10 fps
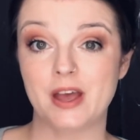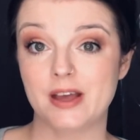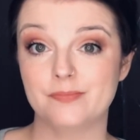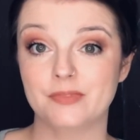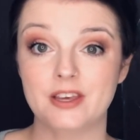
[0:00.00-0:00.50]

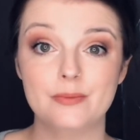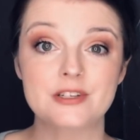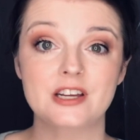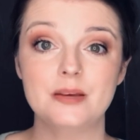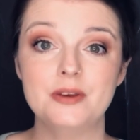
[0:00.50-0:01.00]
and he was
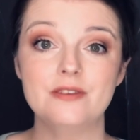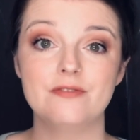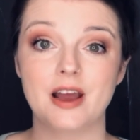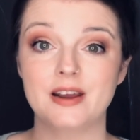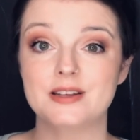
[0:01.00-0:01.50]
going to be
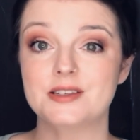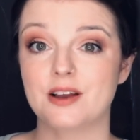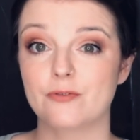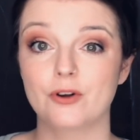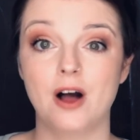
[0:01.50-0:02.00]
inviting
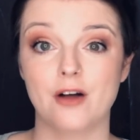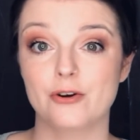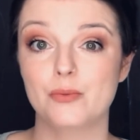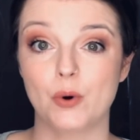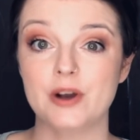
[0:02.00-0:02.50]
several
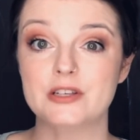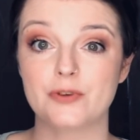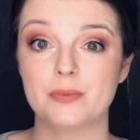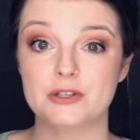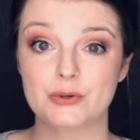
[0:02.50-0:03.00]
other boys
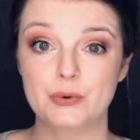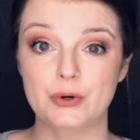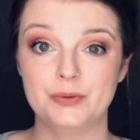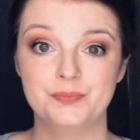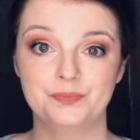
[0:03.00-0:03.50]
from the school.